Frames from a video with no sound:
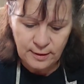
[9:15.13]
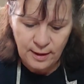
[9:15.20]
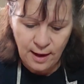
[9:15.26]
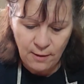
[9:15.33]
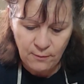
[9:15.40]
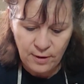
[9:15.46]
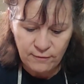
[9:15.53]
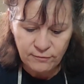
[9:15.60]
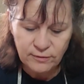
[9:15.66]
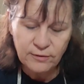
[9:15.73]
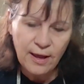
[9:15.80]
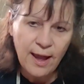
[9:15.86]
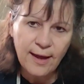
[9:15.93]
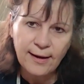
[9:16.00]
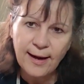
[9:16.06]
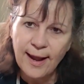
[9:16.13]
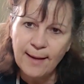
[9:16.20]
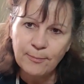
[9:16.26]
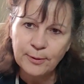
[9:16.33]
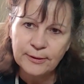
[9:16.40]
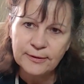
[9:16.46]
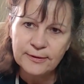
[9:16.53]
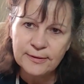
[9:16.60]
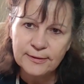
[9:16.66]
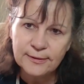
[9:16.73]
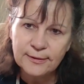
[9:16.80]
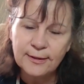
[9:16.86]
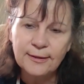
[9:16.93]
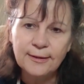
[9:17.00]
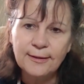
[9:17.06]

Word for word: however that happens,